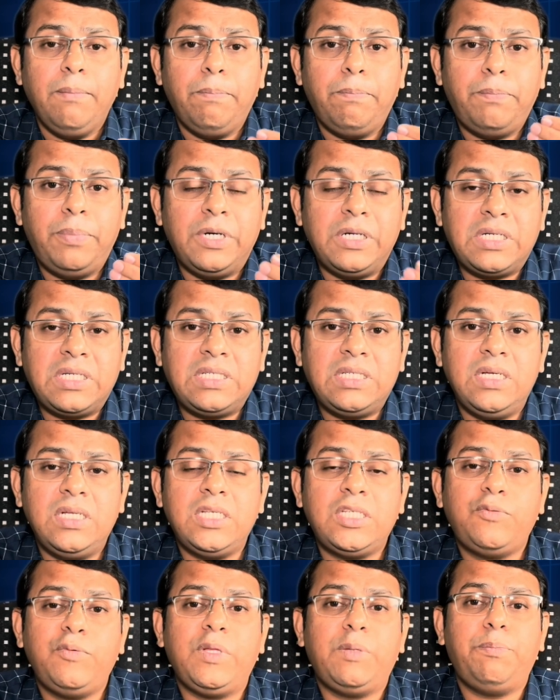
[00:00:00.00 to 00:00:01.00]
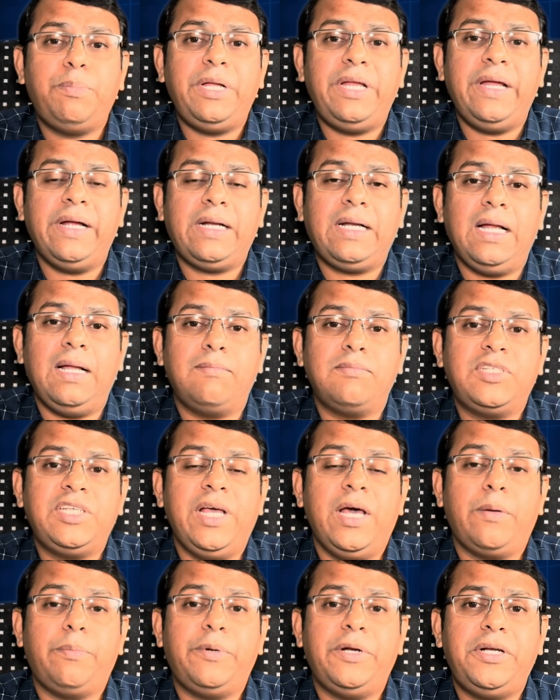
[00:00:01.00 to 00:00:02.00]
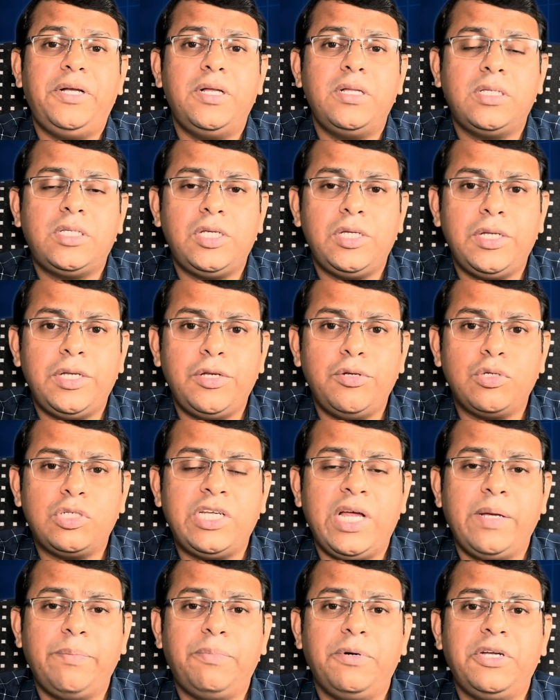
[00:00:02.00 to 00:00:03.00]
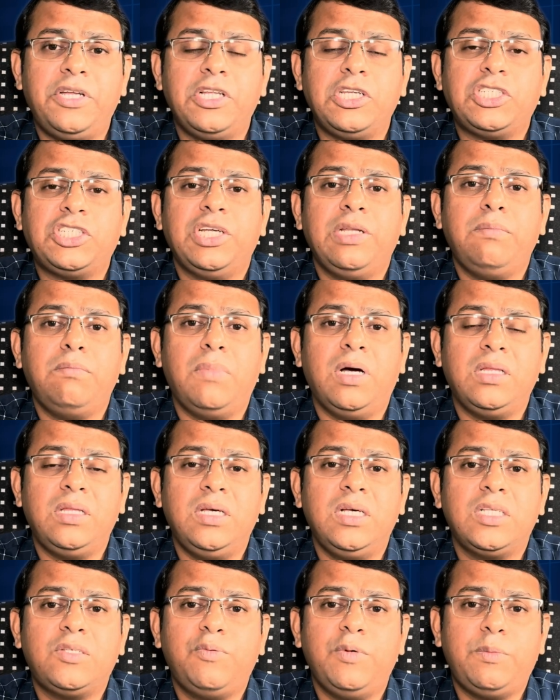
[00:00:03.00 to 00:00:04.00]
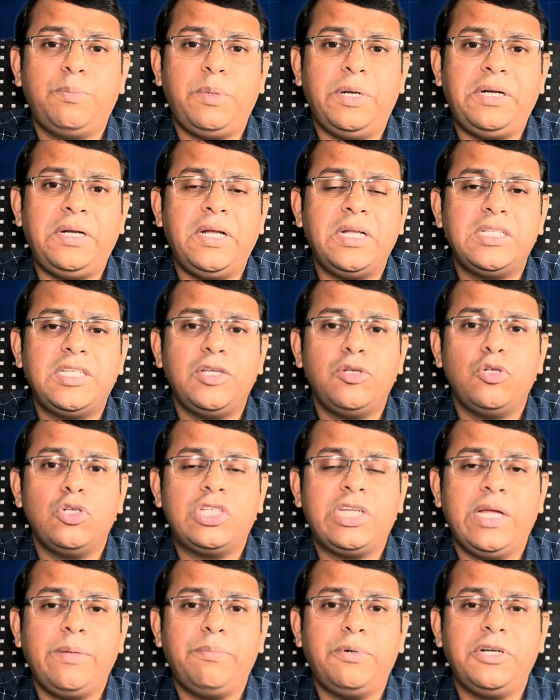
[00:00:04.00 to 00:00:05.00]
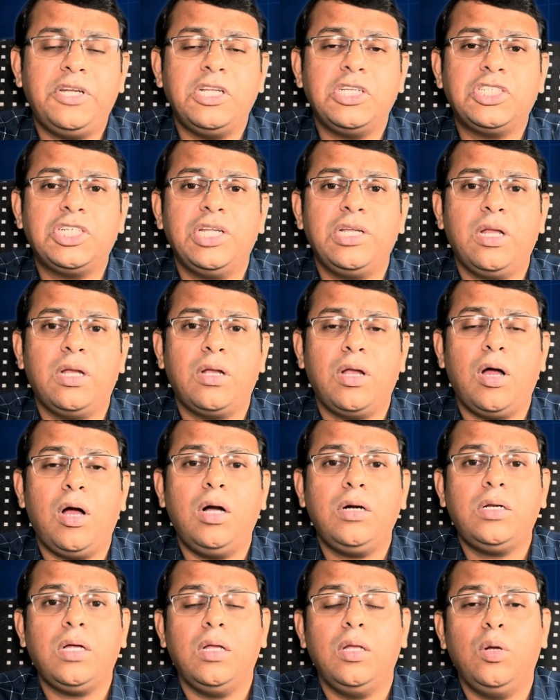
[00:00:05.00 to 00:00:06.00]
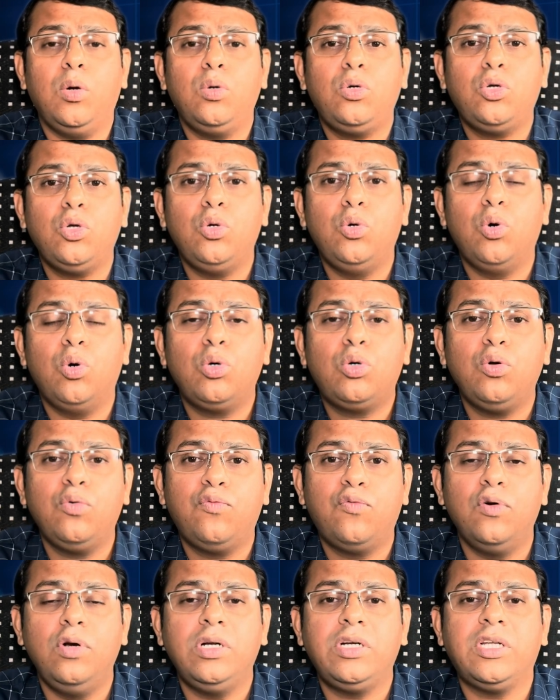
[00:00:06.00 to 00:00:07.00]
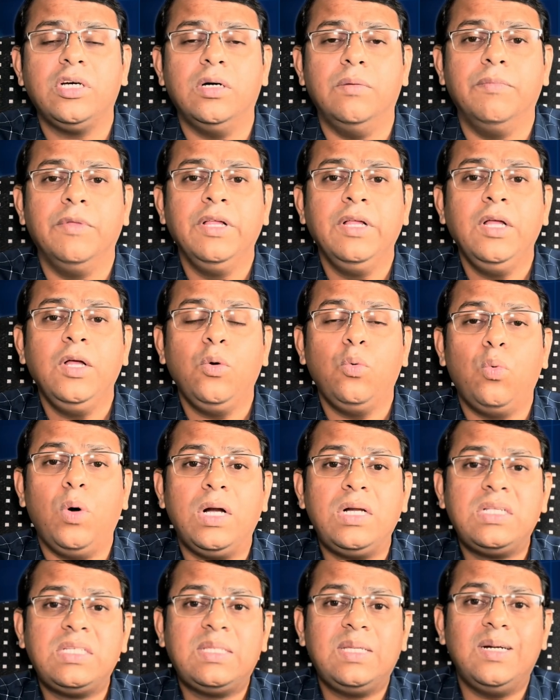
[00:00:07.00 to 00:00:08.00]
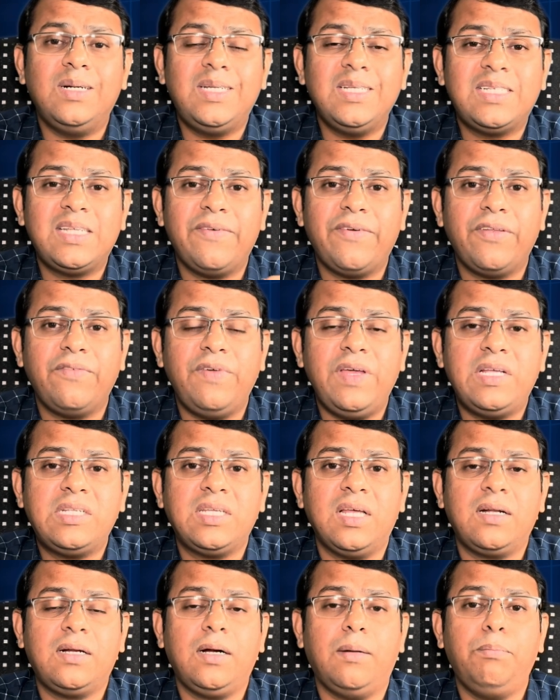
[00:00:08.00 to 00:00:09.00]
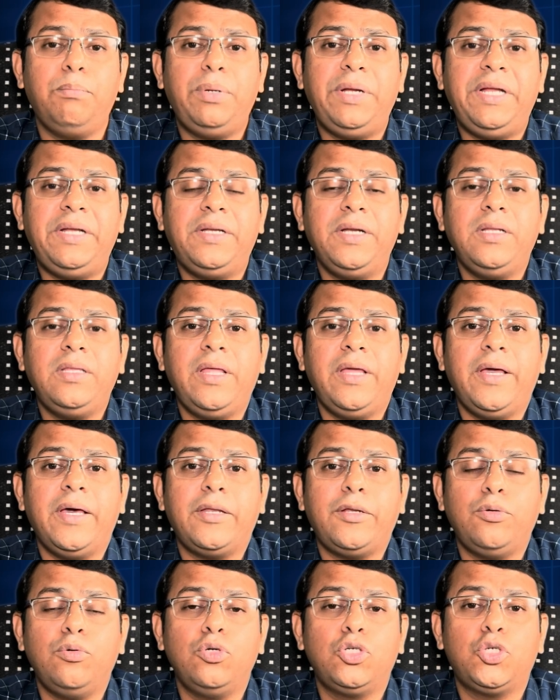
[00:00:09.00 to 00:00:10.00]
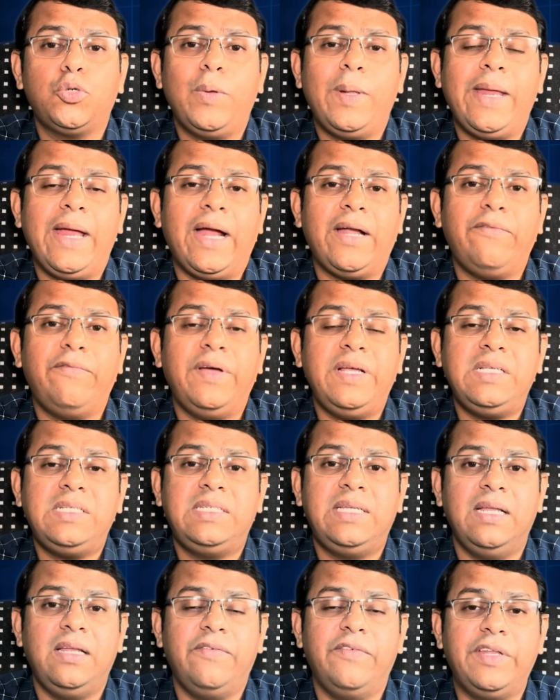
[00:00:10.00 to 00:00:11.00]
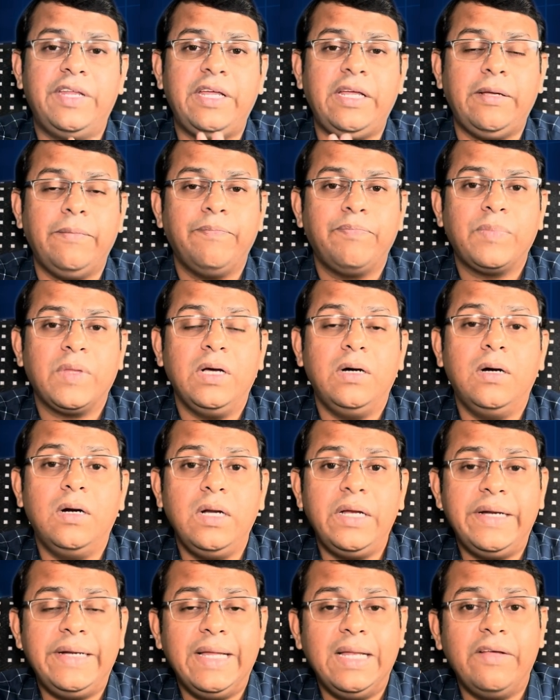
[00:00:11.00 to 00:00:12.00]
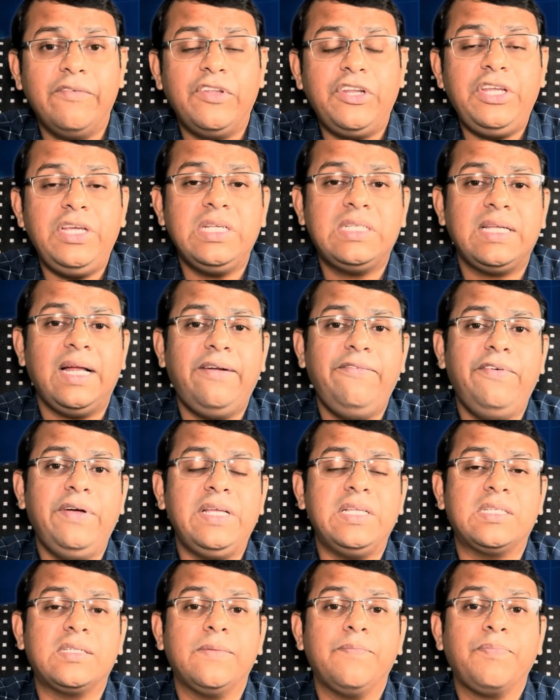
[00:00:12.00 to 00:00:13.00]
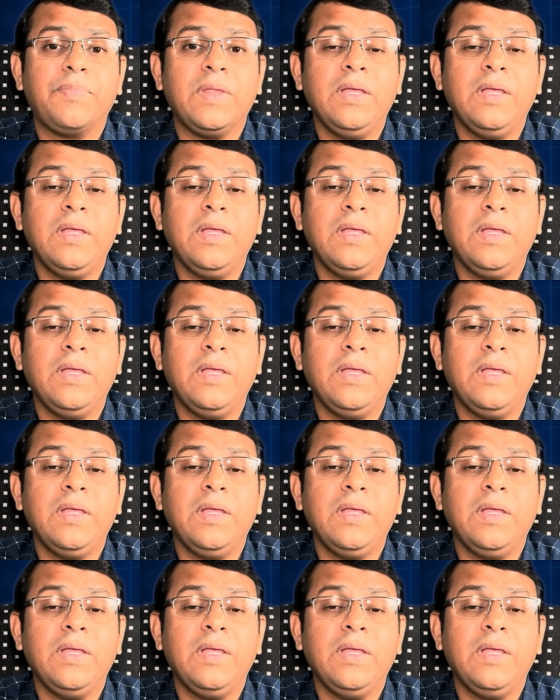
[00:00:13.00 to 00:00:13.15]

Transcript: persons with preeclampsia or pregnancy induced hypertension, mothers with pregnancy induced hypertension are not allowed to go to full term. Once 37 weeks are completed, they are usually advised delivery. Early delivery is advised.